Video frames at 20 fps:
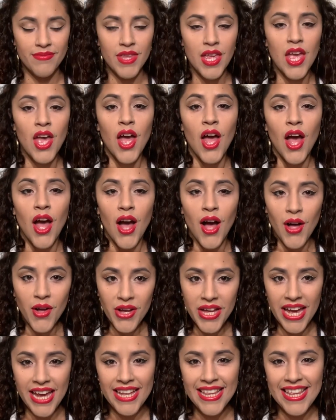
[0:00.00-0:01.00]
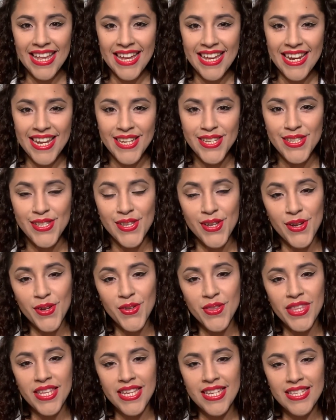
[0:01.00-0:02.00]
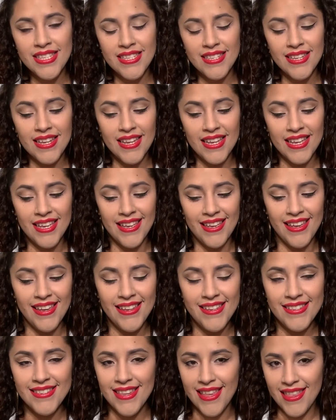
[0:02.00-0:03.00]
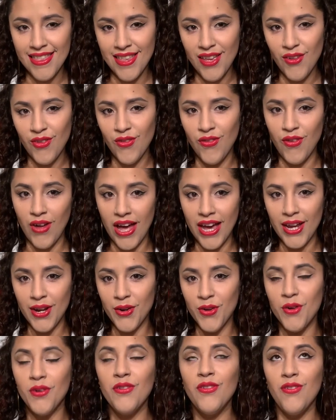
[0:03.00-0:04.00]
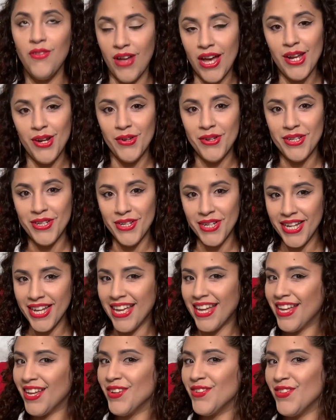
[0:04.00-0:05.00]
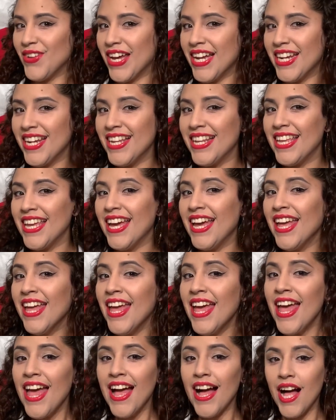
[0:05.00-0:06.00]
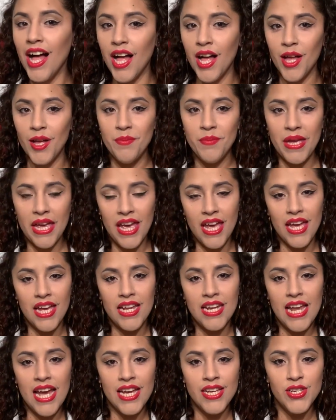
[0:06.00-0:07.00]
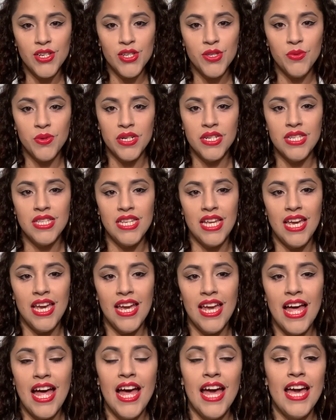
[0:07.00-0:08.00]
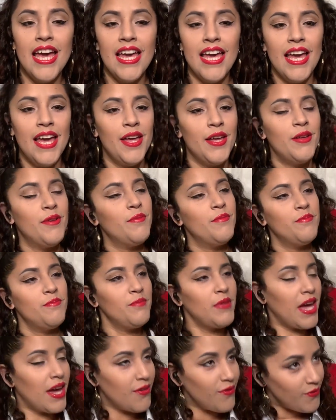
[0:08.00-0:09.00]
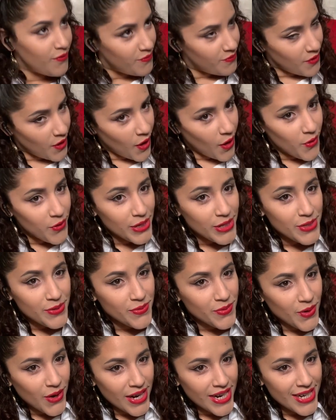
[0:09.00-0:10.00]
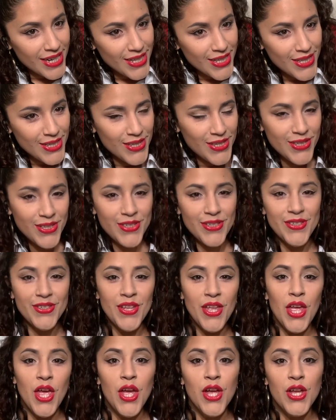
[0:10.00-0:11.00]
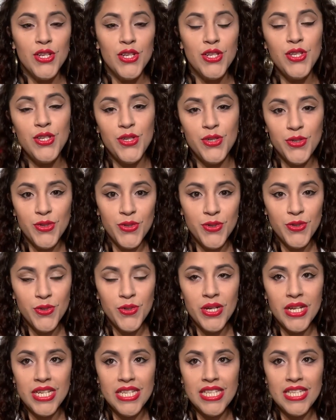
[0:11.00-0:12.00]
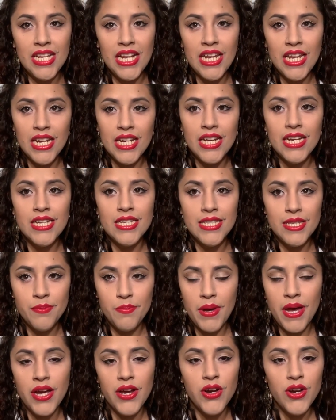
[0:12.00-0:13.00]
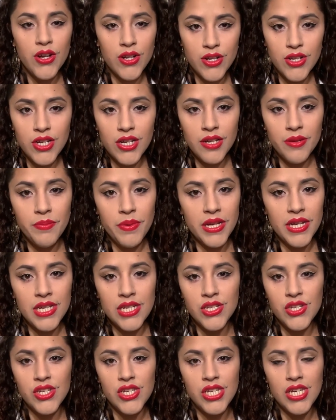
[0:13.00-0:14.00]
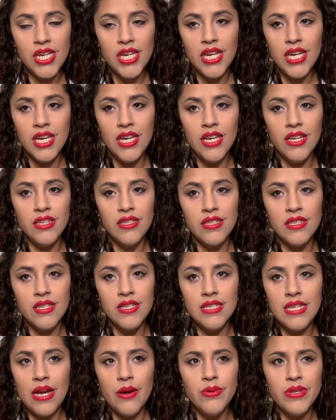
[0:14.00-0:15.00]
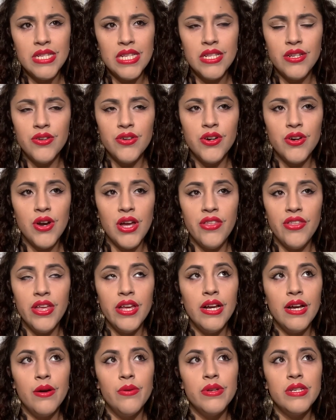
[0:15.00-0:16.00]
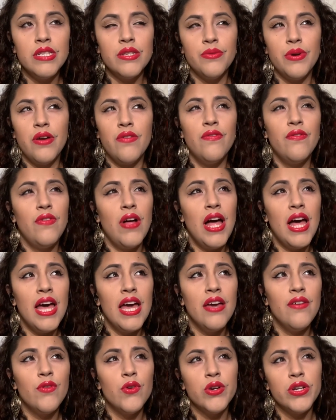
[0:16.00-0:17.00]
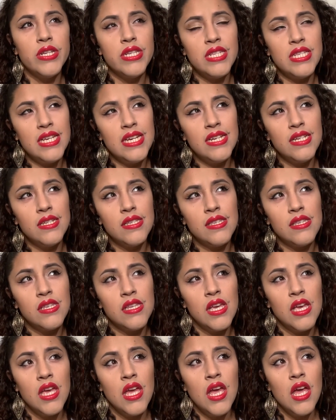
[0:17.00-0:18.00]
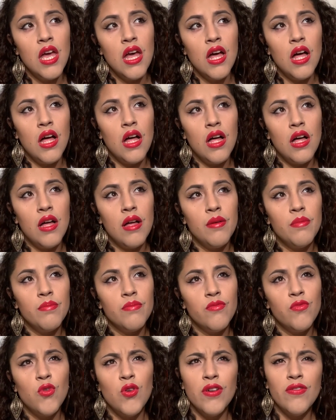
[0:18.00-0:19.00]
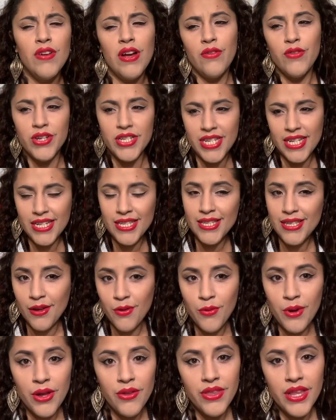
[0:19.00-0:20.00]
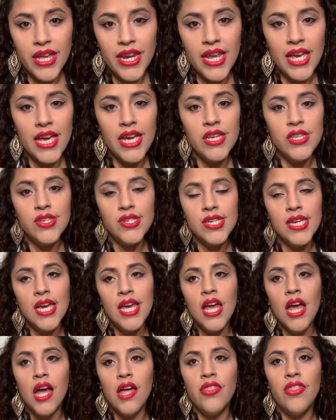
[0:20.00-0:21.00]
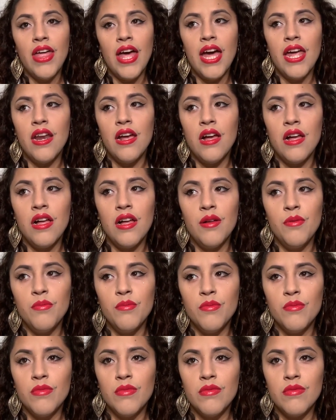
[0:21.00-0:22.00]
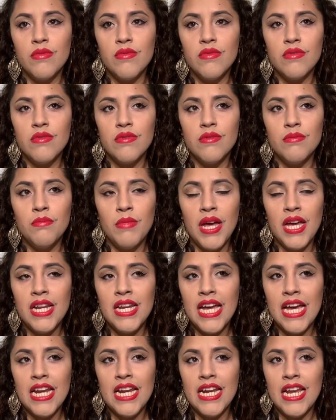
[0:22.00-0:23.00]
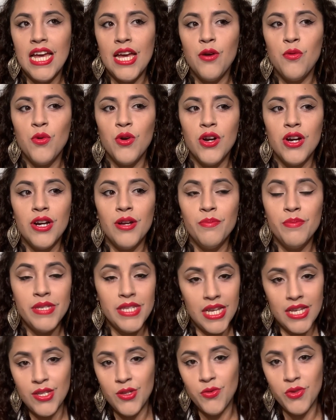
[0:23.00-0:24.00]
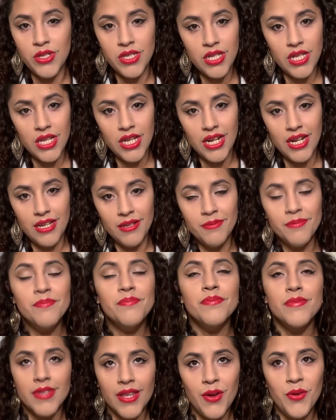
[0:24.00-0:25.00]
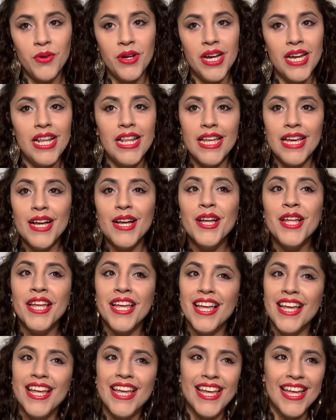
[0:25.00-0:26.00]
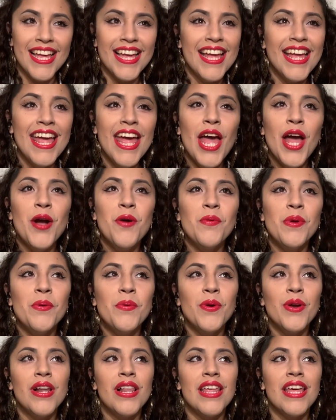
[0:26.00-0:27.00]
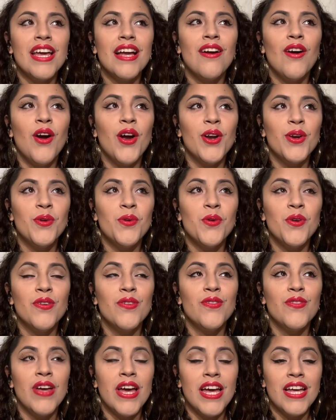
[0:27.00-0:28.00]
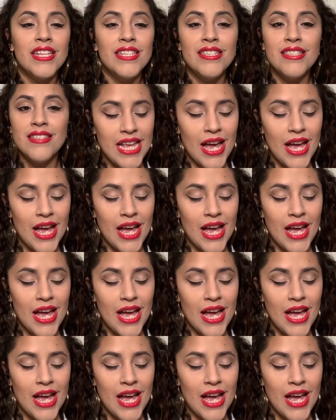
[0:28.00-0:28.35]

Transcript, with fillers: Texas? Okay, ladies, so this is the final, final look, finally. Um, and I just want to say I am, I've always wanted to do a Selena-inspired look because she, since I was a little girl, I think I was around five or six, um four or five or six, around that age, that um my dad and I were obsessed with Selena. Okay, like he, we were like hardcore fans.